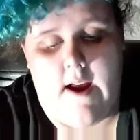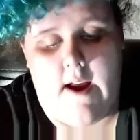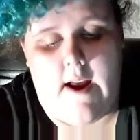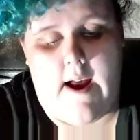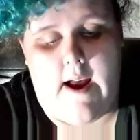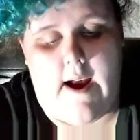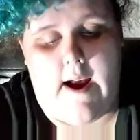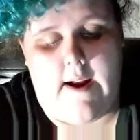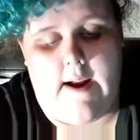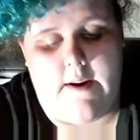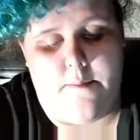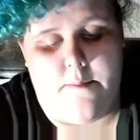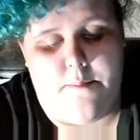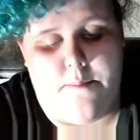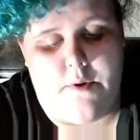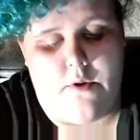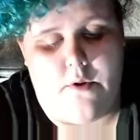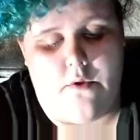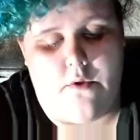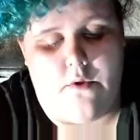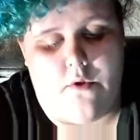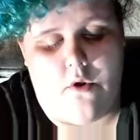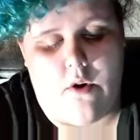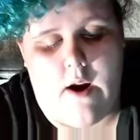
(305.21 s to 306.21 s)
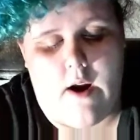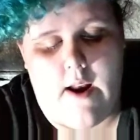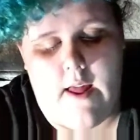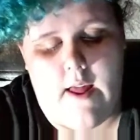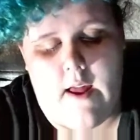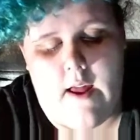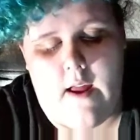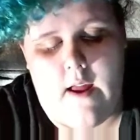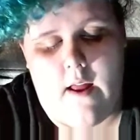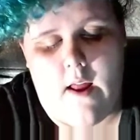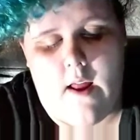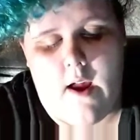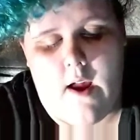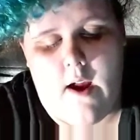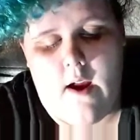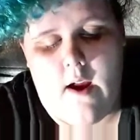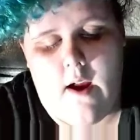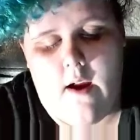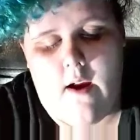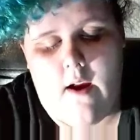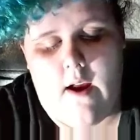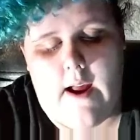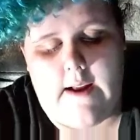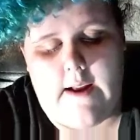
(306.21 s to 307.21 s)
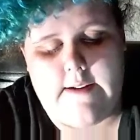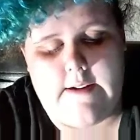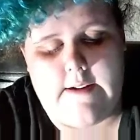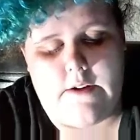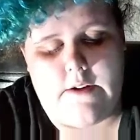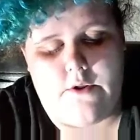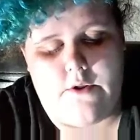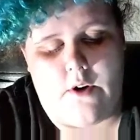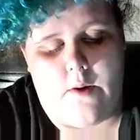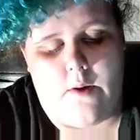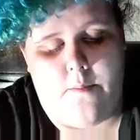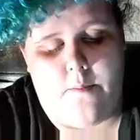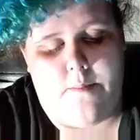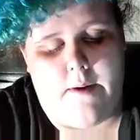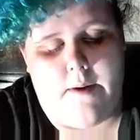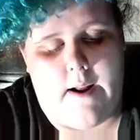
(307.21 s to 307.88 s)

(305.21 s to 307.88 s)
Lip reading: how to build credit, etc.